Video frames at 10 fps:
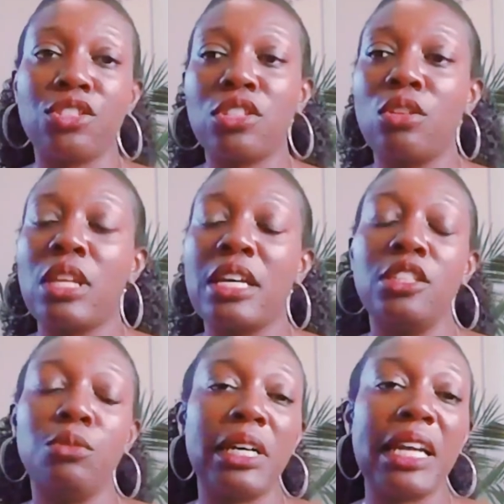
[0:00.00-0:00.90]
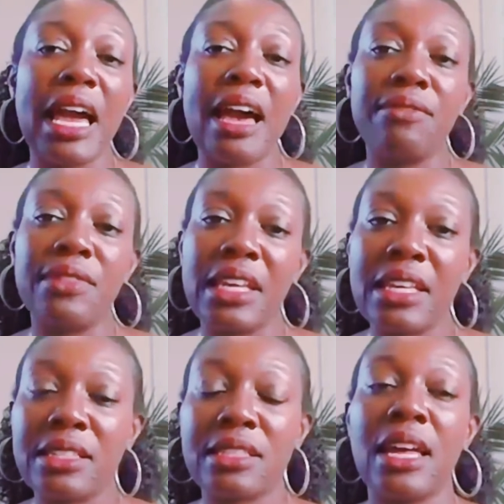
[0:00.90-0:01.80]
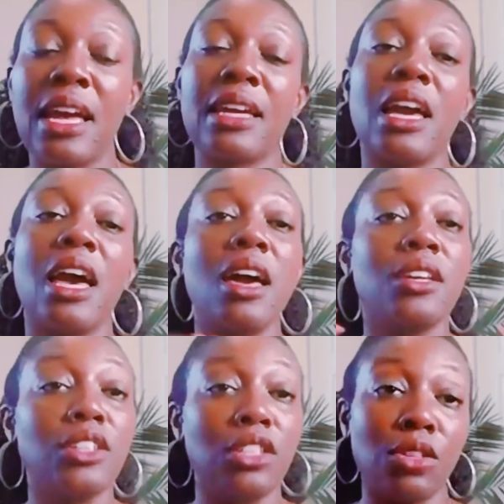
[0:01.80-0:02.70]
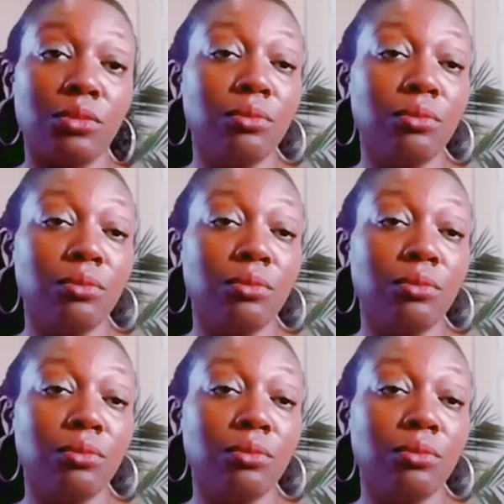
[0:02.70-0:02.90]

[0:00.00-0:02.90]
So like you want to have things like you know,